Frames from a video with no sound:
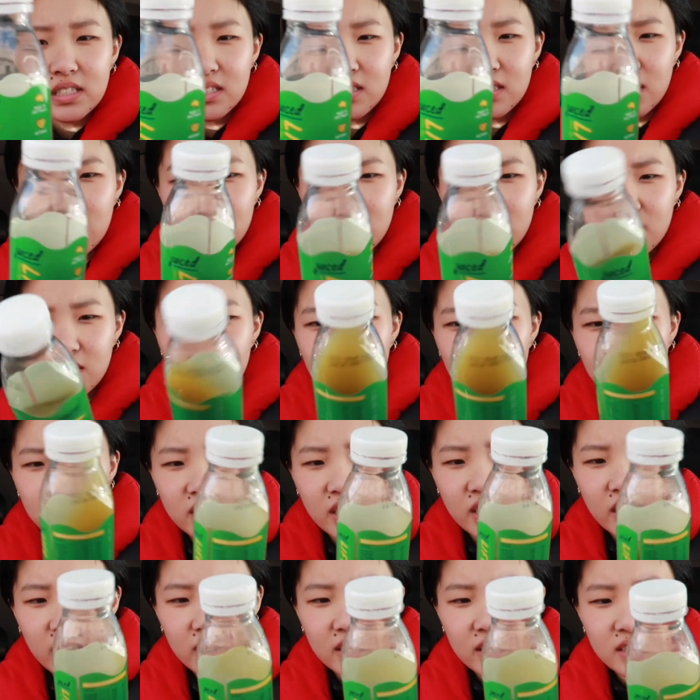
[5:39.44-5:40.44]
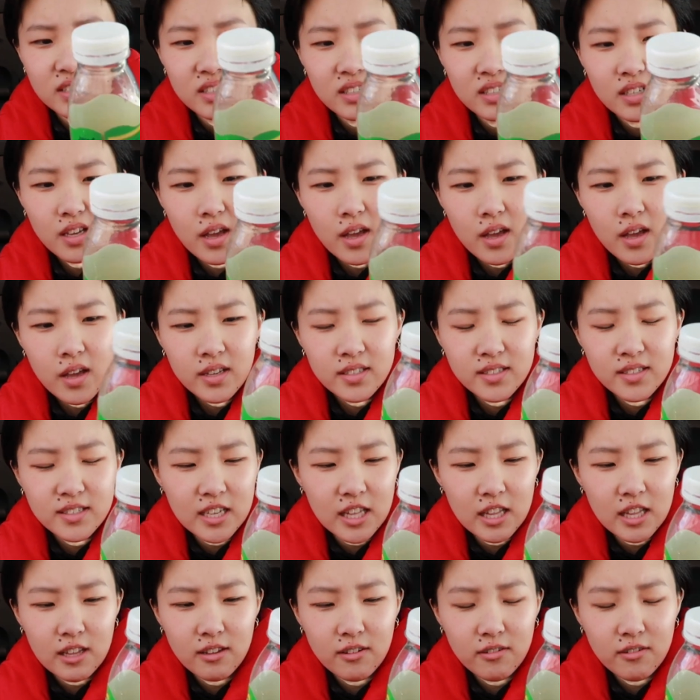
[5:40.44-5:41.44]
disgusting because it has
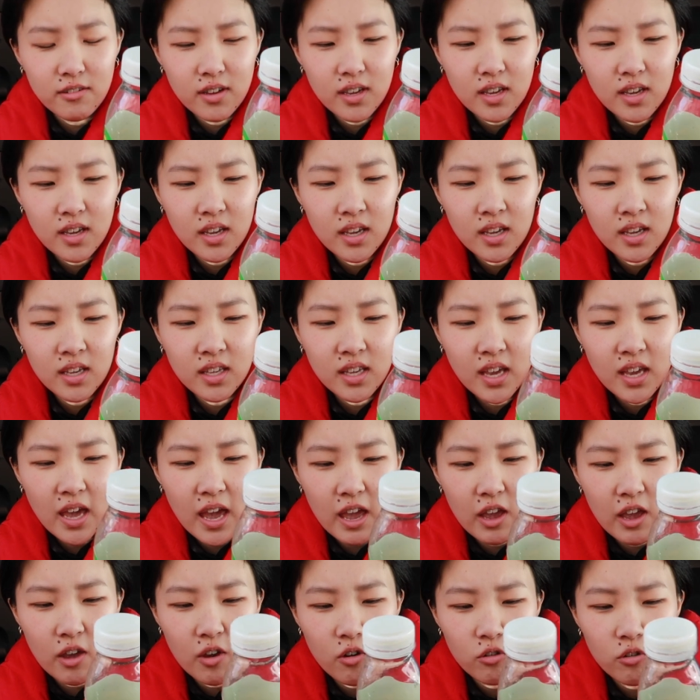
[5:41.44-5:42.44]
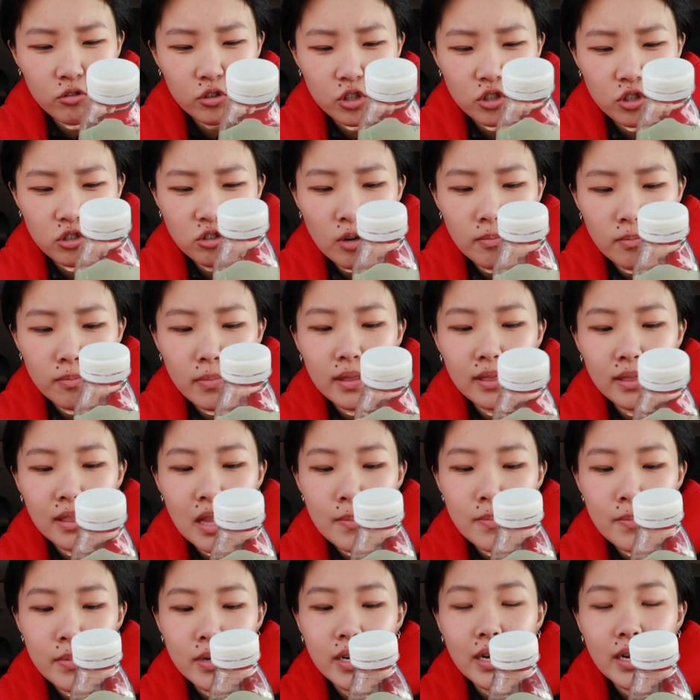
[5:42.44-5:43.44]
celery, kale, cucumber,
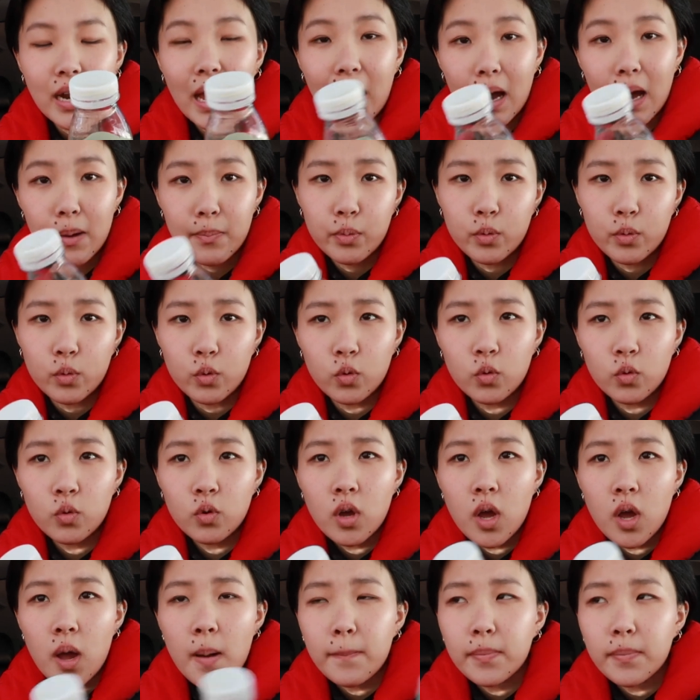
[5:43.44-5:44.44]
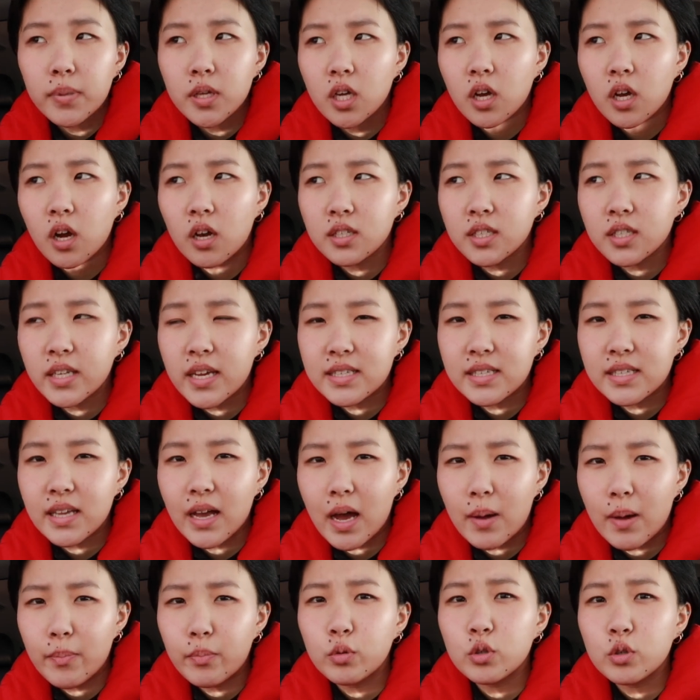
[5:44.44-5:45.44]
lemon, and apple. But you can't taste the
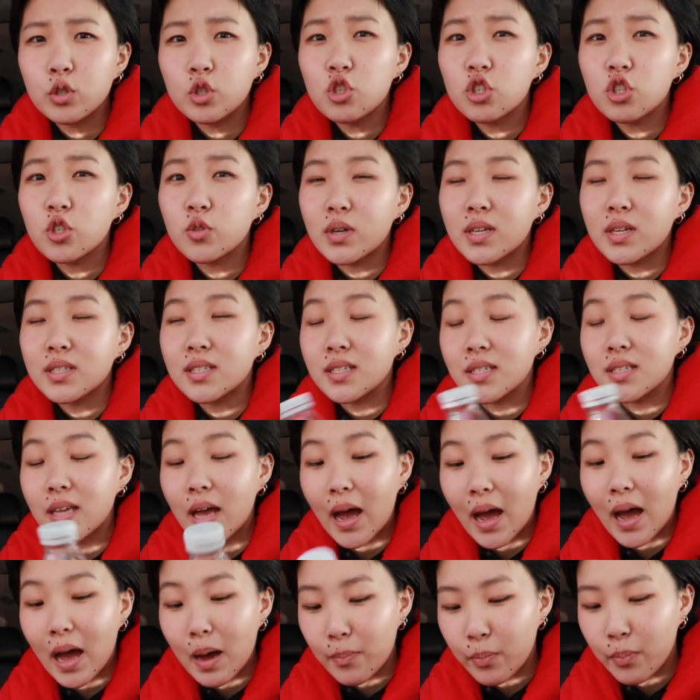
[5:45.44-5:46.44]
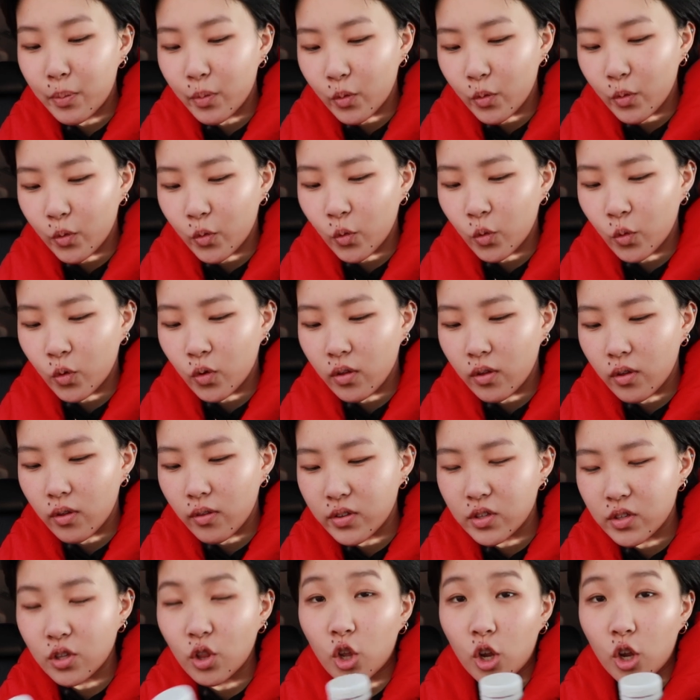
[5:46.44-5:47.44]
apple. And usually when it says apple,
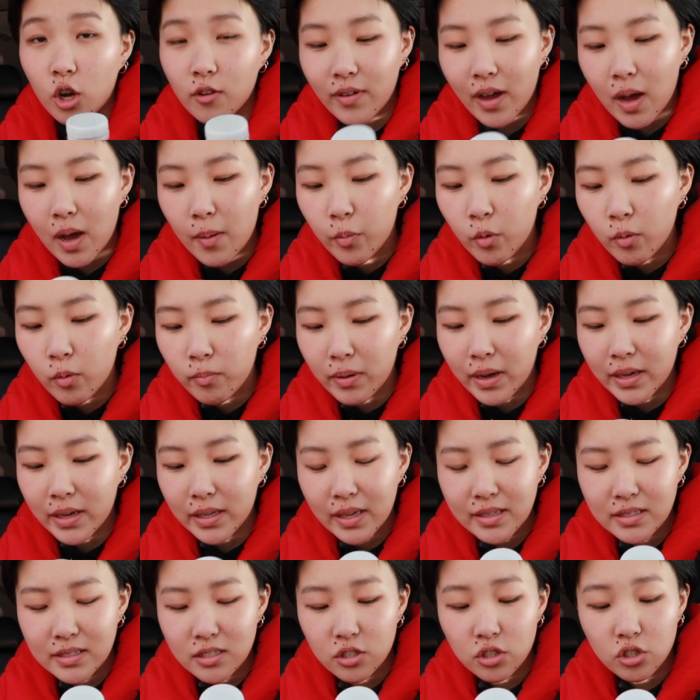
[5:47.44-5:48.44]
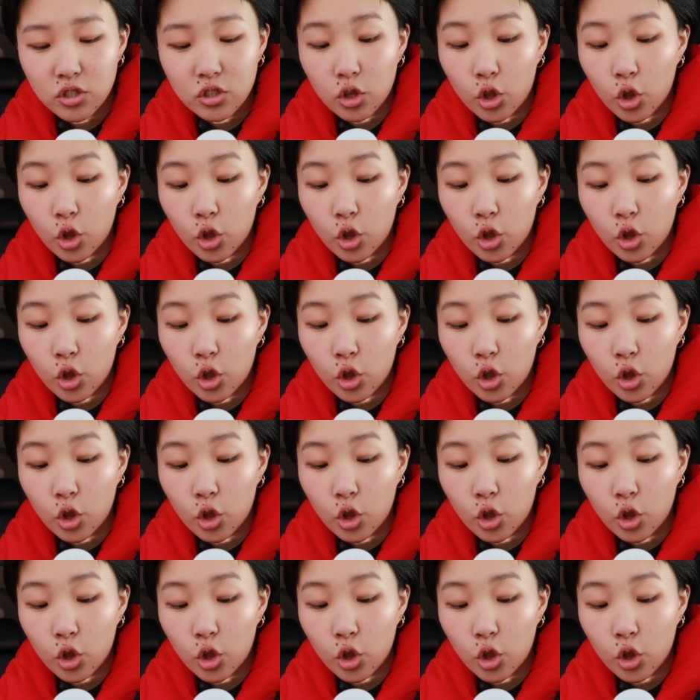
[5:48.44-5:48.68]
there's a lot of apple. But I guess it's just a